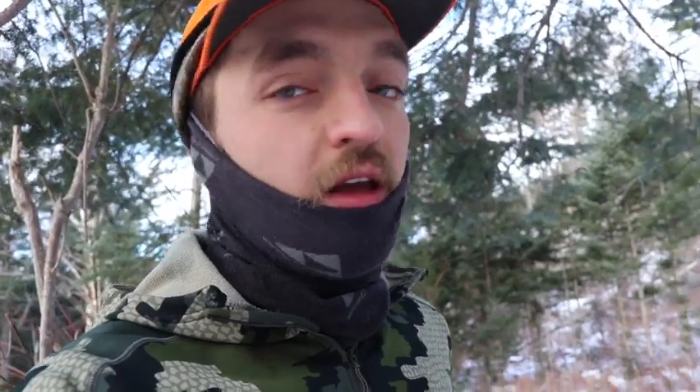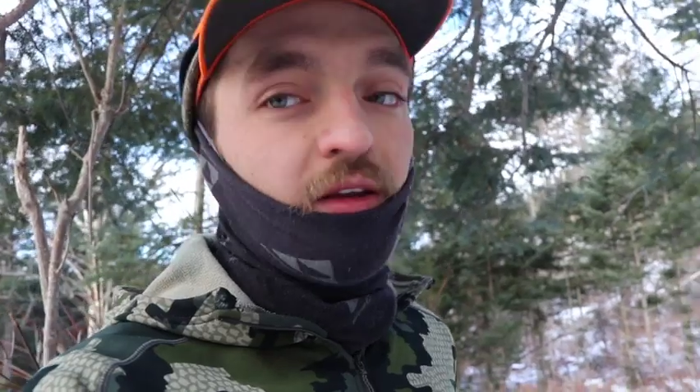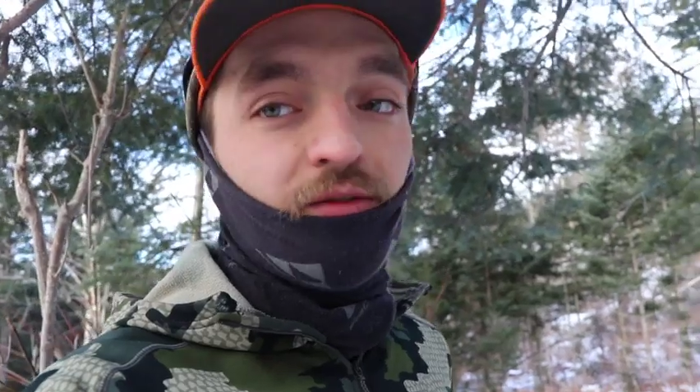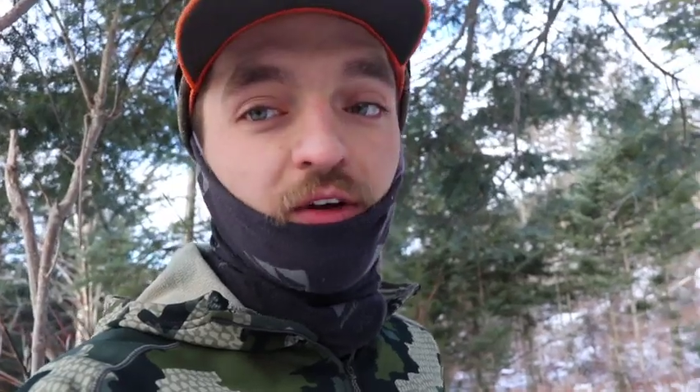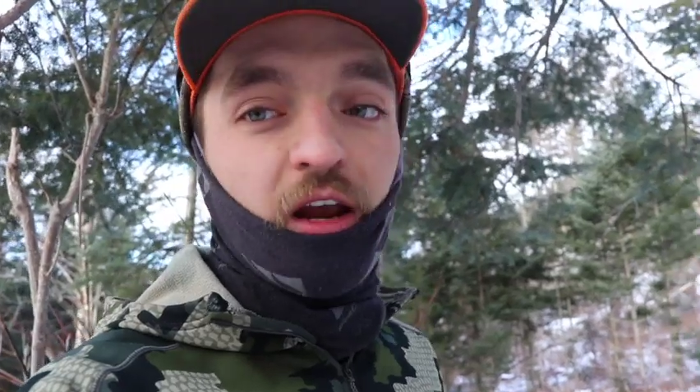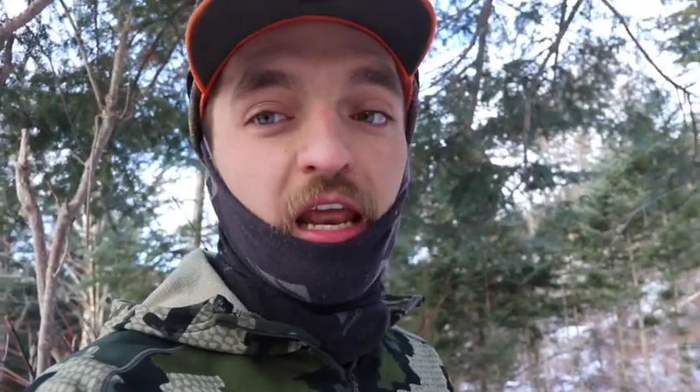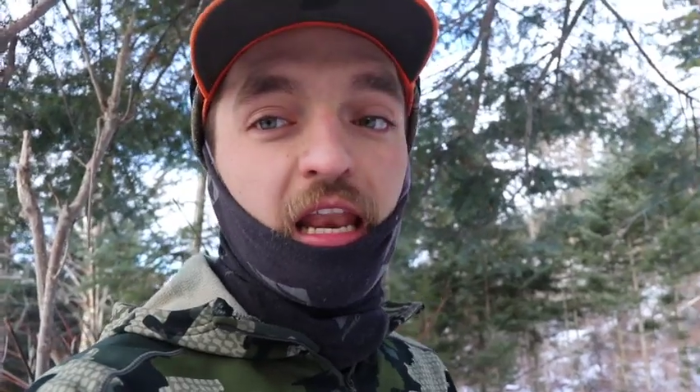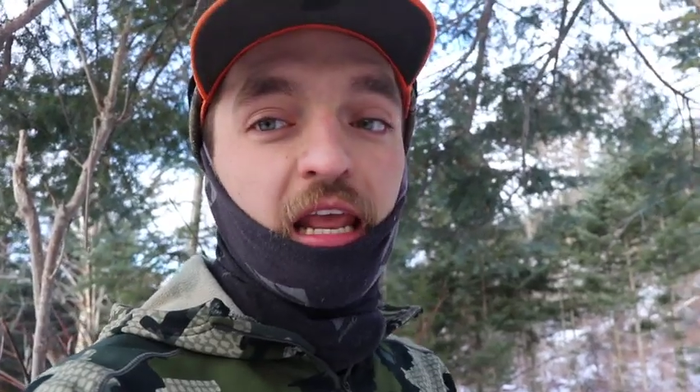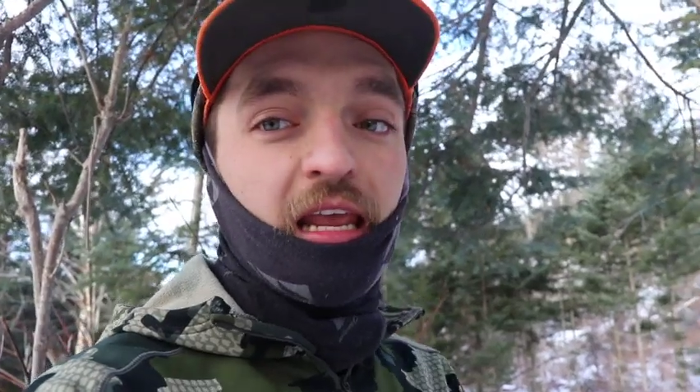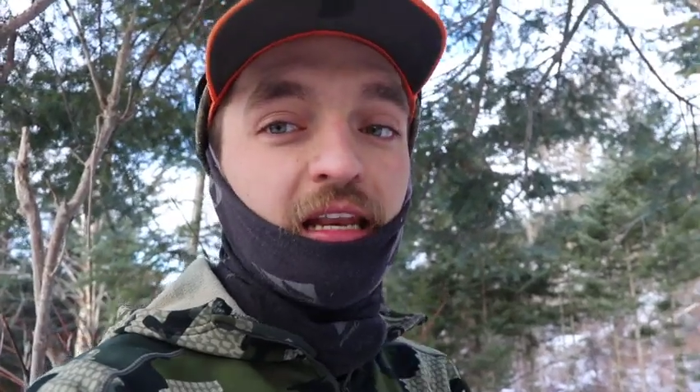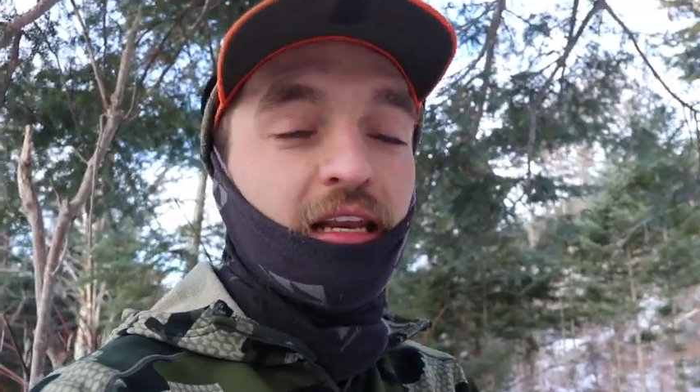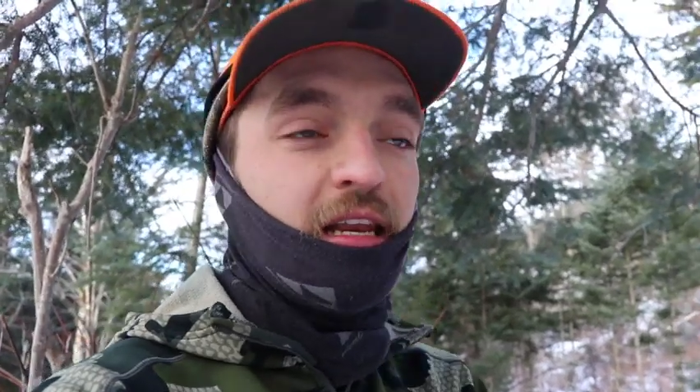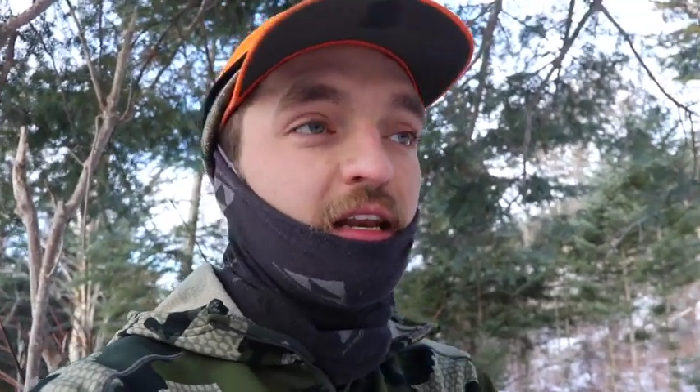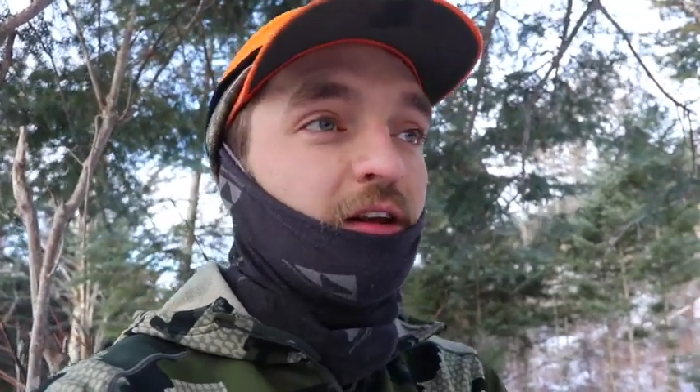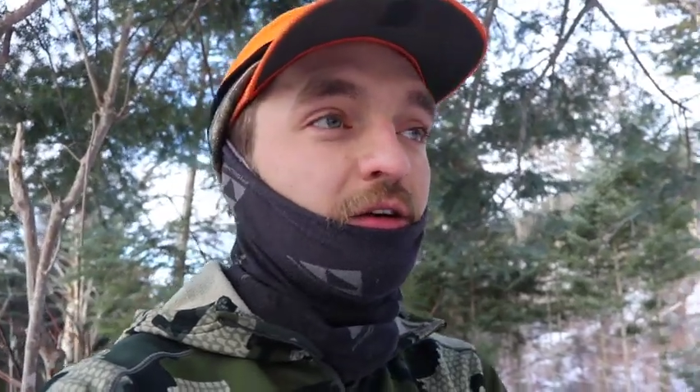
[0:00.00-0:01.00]
If
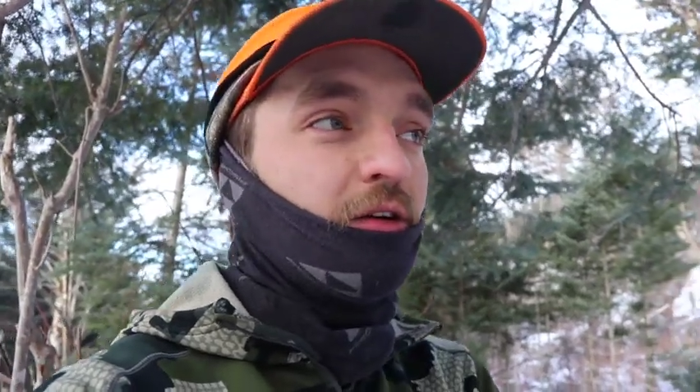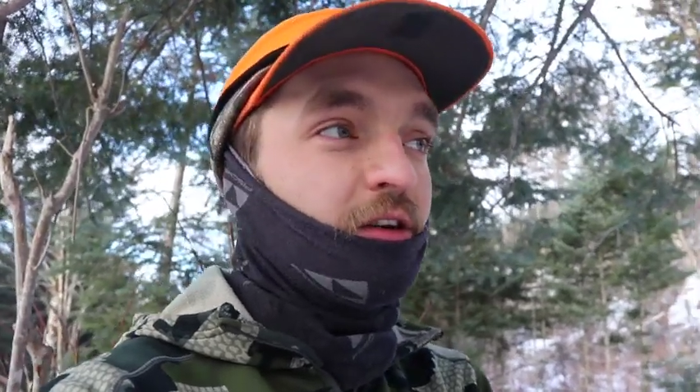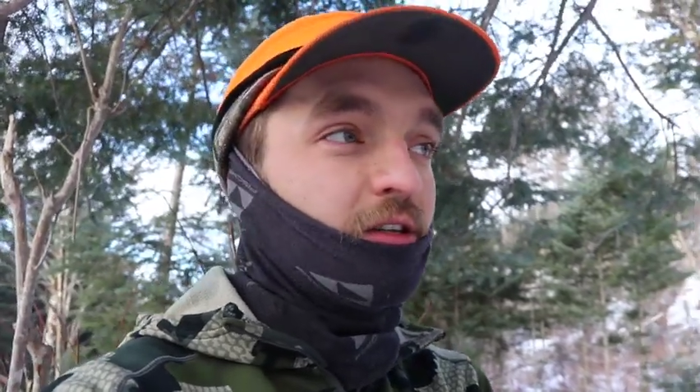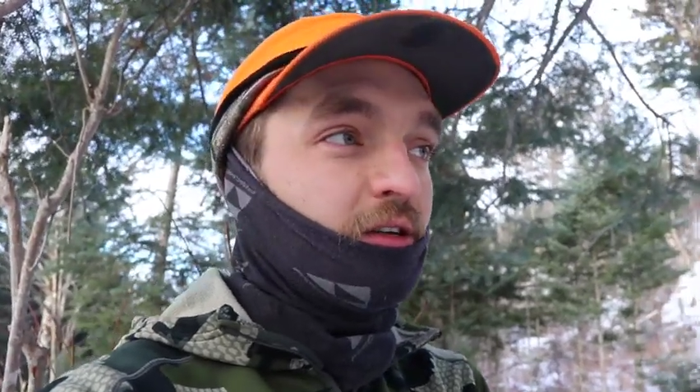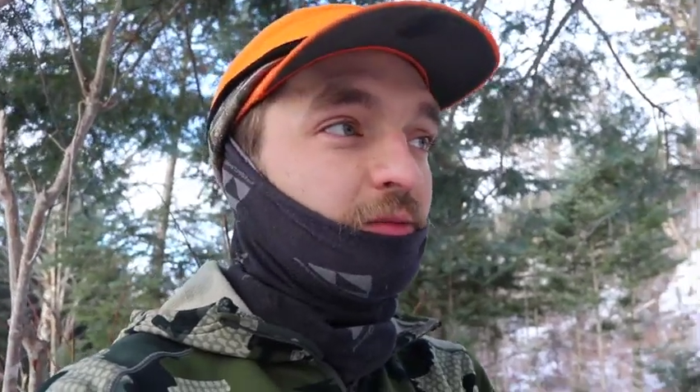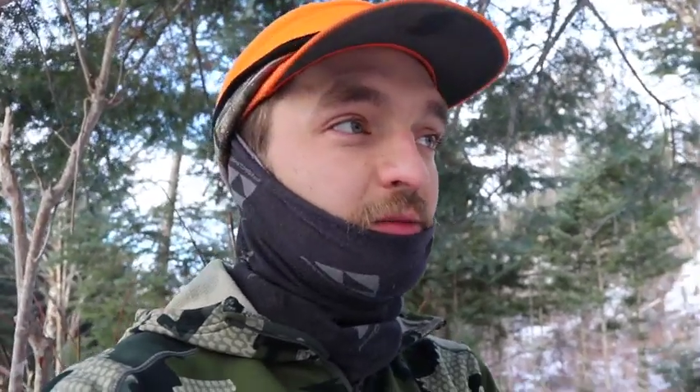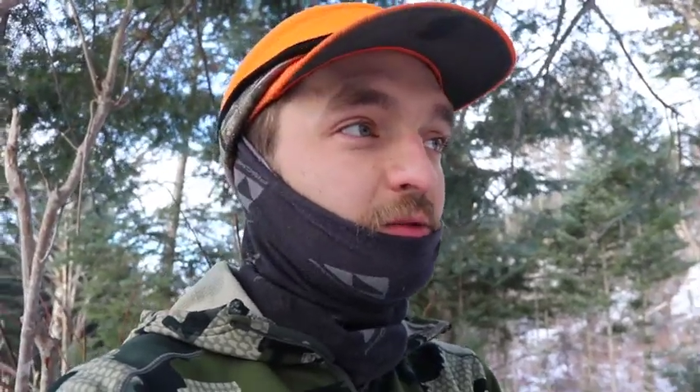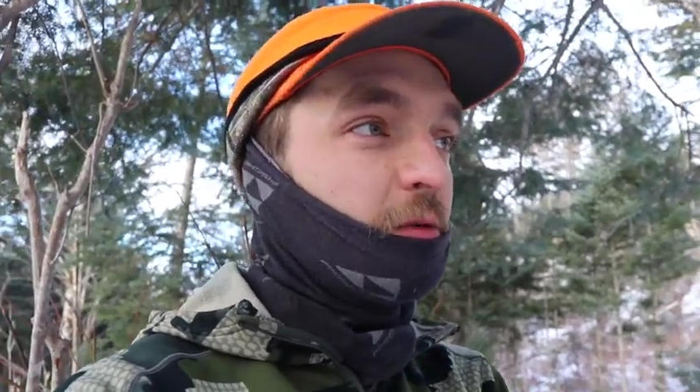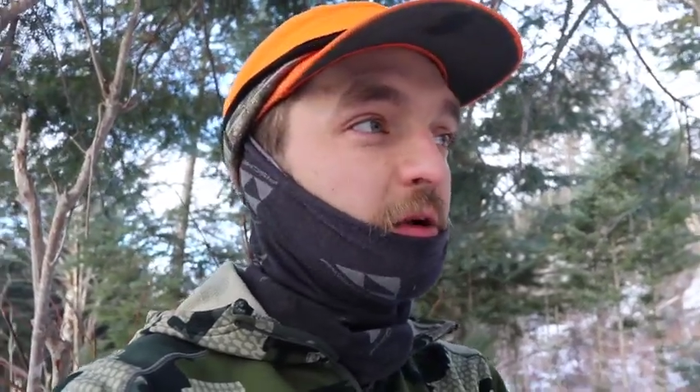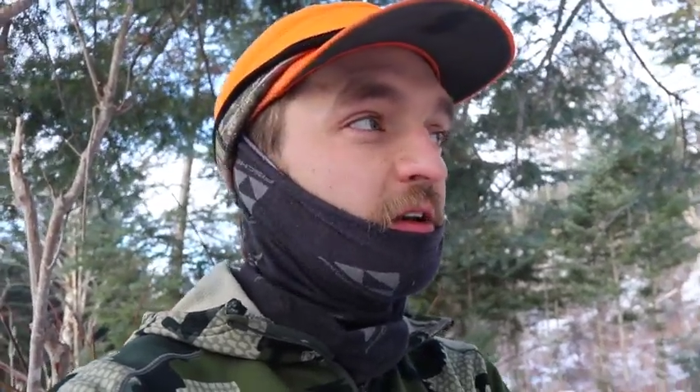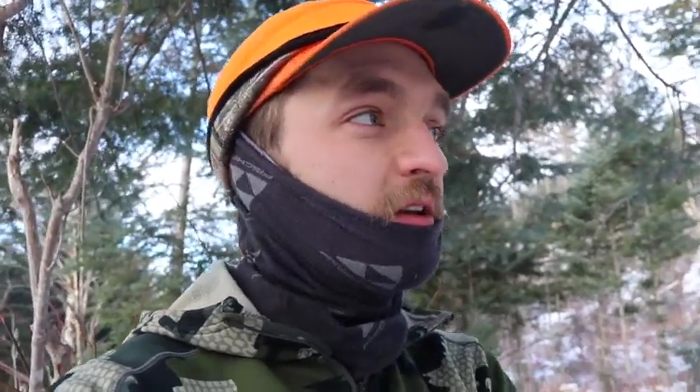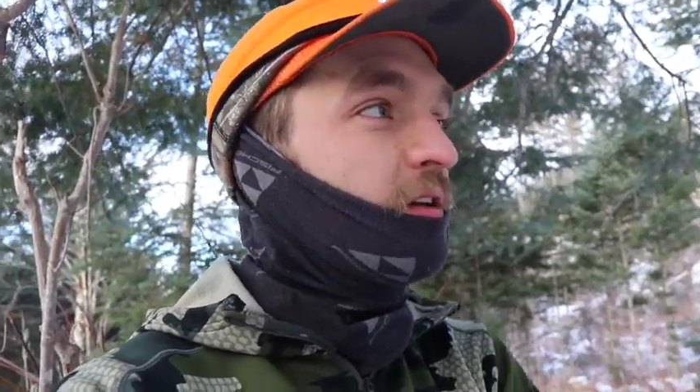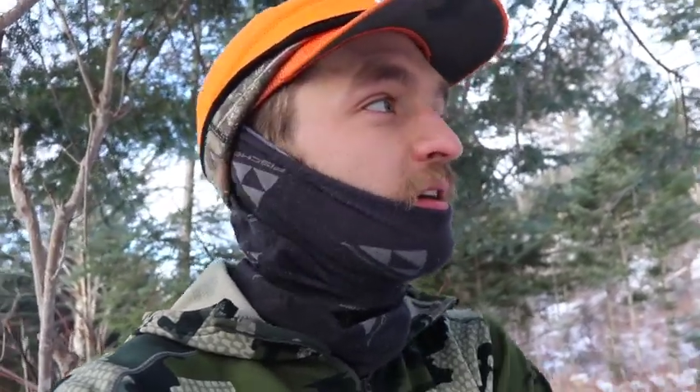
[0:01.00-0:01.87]
18 degrees and I'm sweating.